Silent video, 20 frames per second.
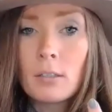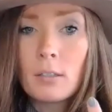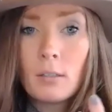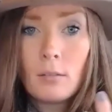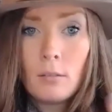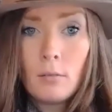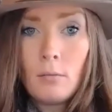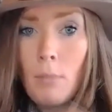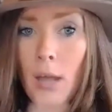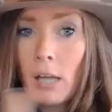
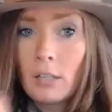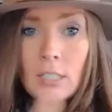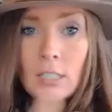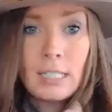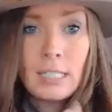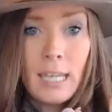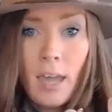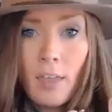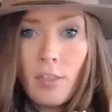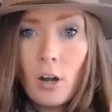meld
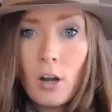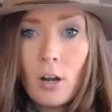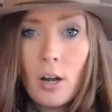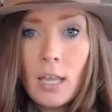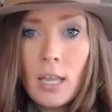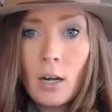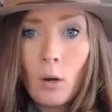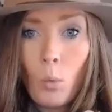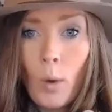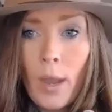together
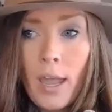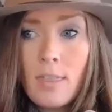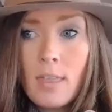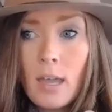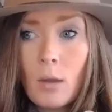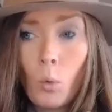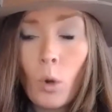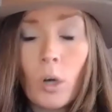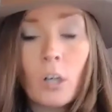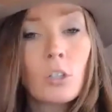in a way
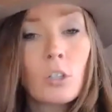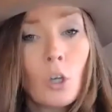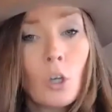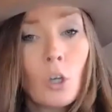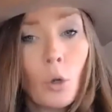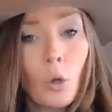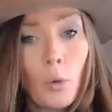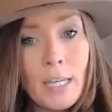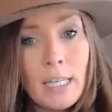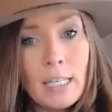that works
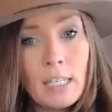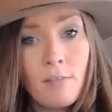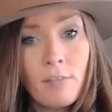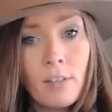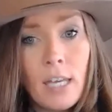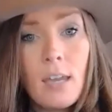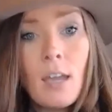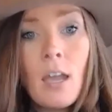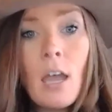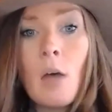
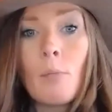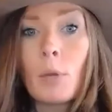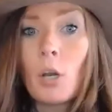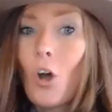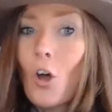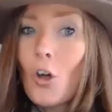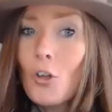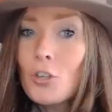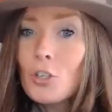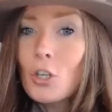cohesively, but
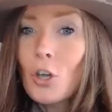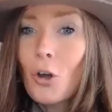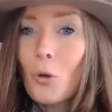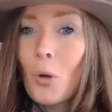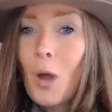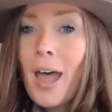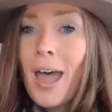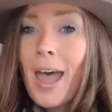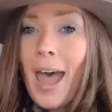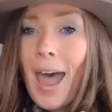also
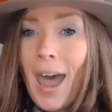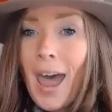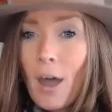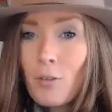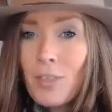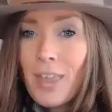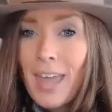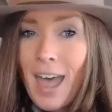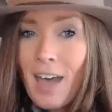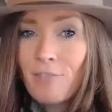how
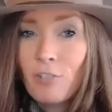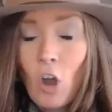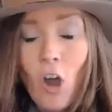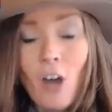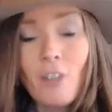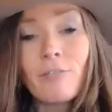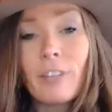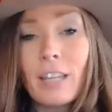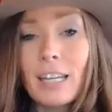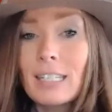they have
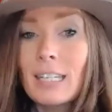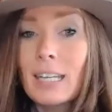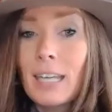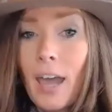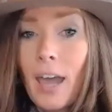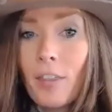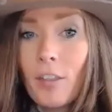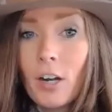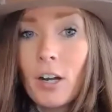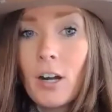conflict
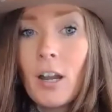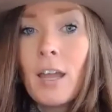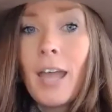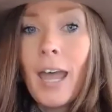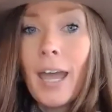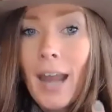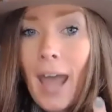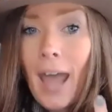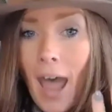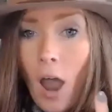together
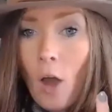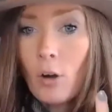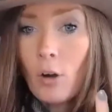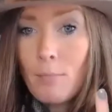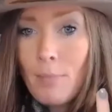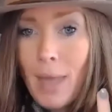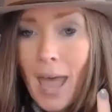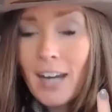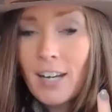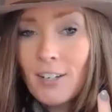and how to
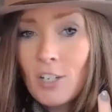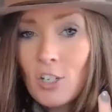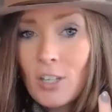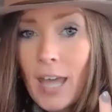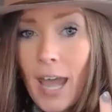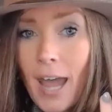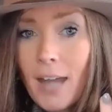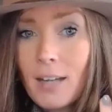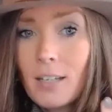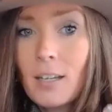manage
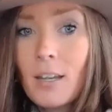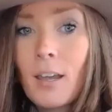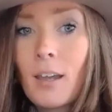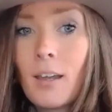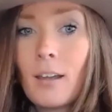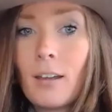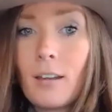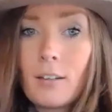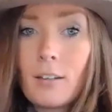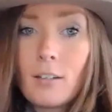that.
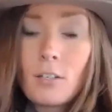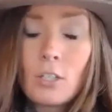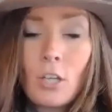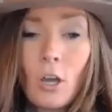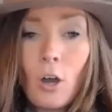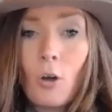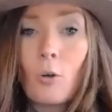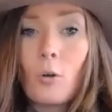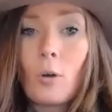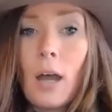
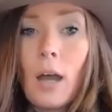So